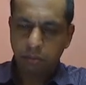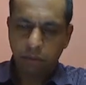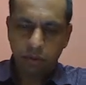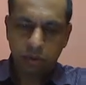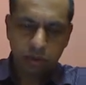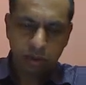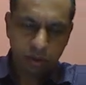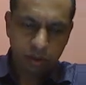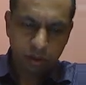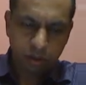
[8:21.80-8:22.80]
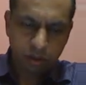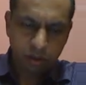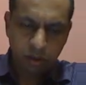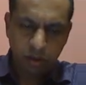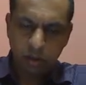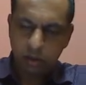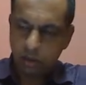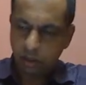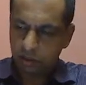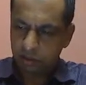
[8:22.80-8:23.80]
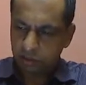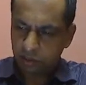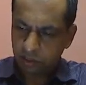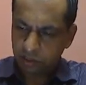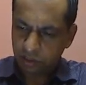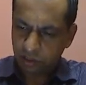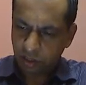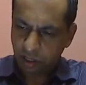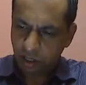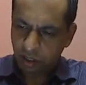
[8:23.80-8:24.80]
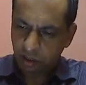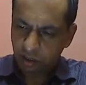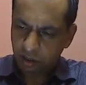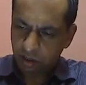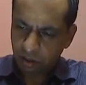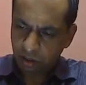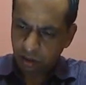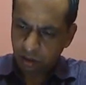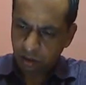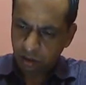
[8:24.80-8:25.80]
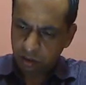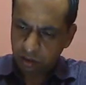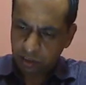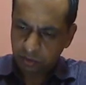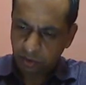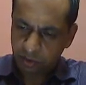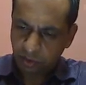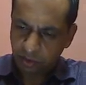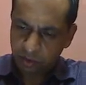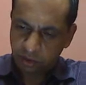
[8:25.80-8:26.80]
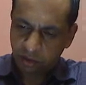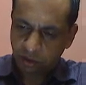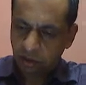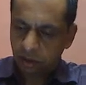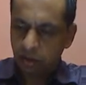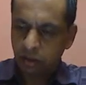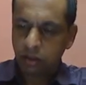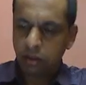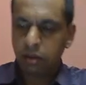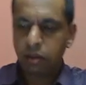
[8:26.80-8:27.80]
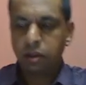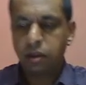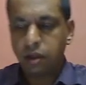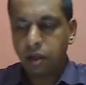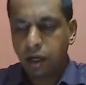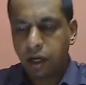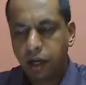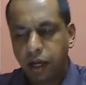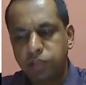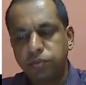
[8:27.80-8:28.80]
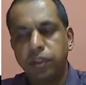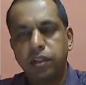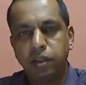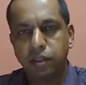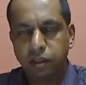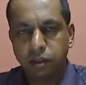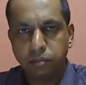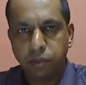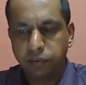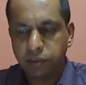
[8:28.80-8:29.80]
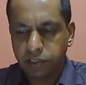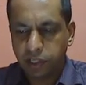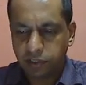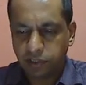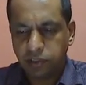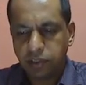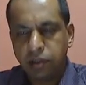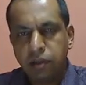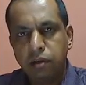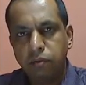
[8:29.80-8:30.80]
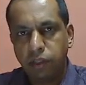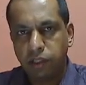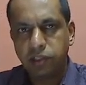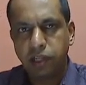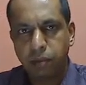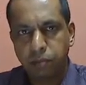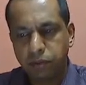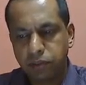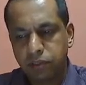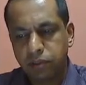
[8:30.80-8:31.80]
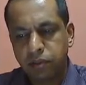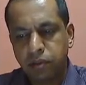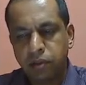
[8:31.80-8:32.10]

both transistors are in saturation region, and as with the previous cases, when this happens